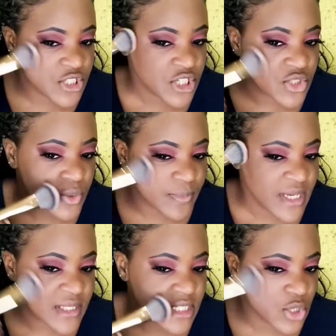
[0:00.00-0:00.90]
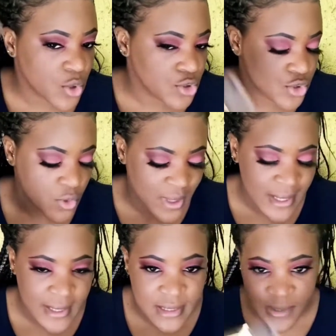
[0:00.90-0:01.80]
just to make this
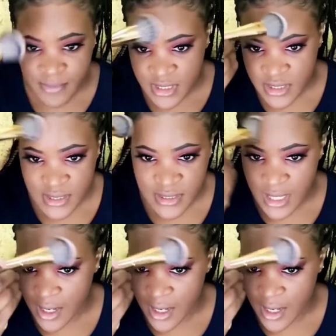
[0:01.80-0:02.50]
contour a little bit